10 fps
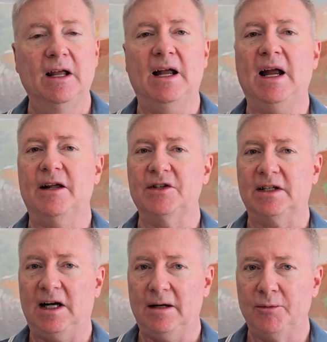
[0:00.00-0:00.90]
has a
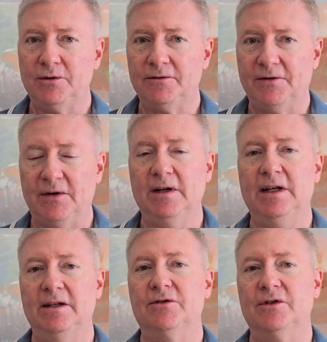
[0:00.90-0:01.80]
couple very
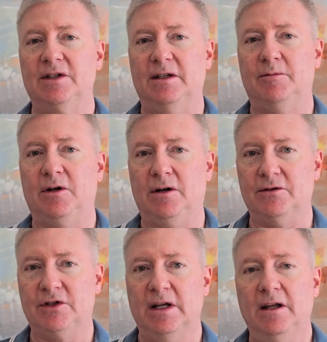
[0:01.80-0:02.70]
interesting
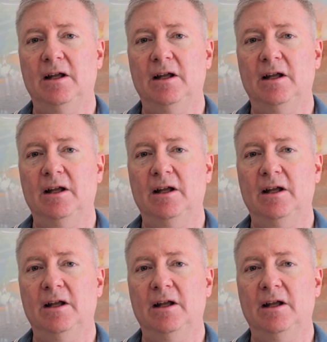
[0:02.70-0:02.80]
parts.